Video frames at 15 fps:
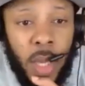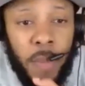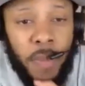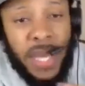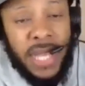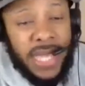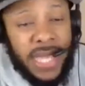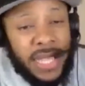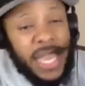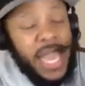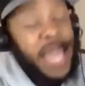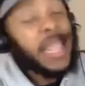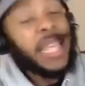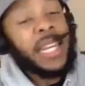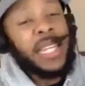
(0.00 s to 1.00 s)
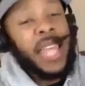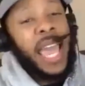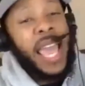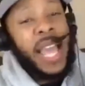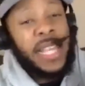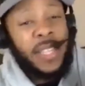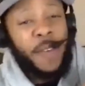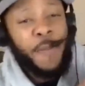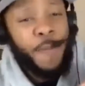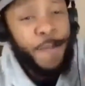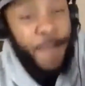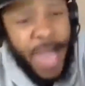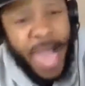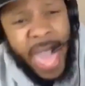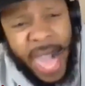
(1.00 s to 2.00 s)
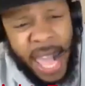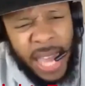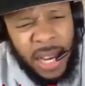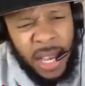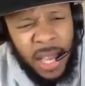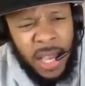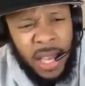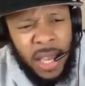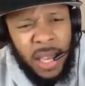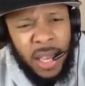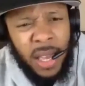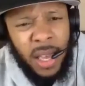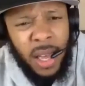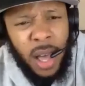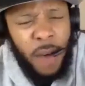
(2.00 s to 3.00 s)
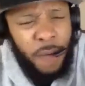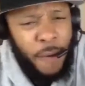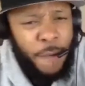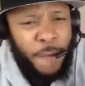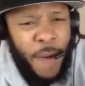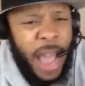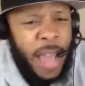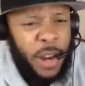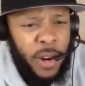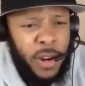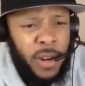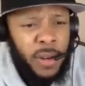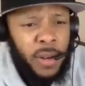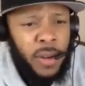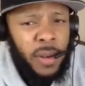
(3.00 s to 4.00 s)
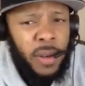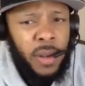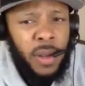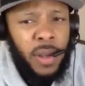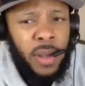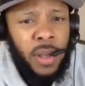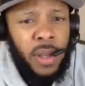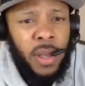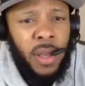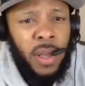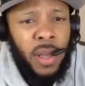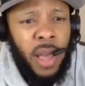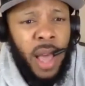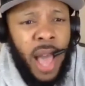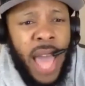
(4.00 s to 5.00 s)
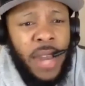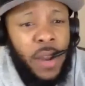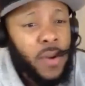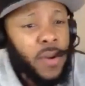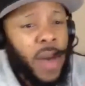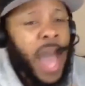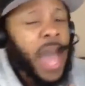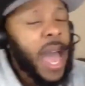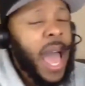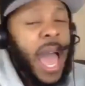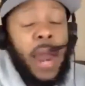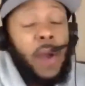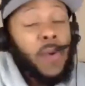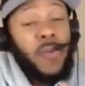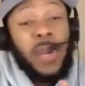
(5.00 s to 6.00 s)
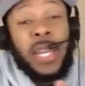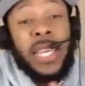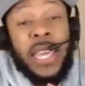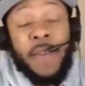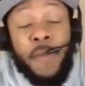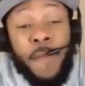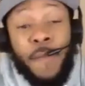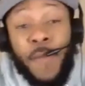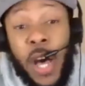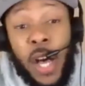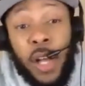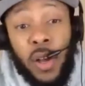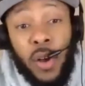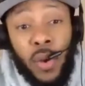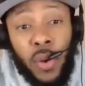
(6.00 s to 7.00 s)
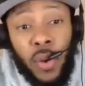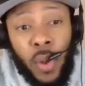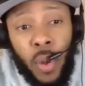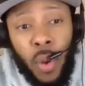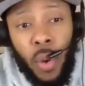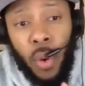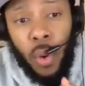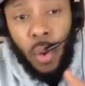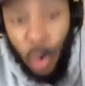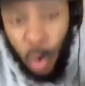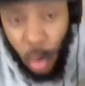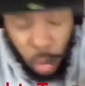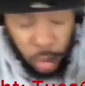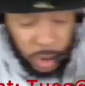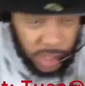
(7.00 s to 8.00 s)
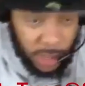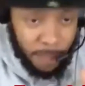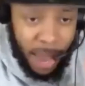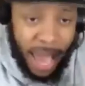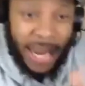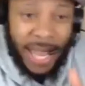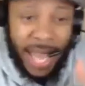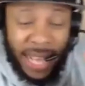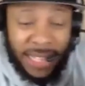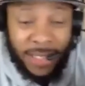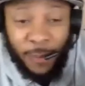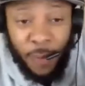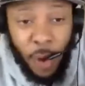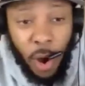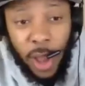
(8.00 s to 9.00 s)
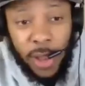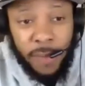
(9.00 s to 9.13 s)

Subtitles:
Because at the end of the day, as a fan of a fighter, I don't really give a fuck who somebody has fought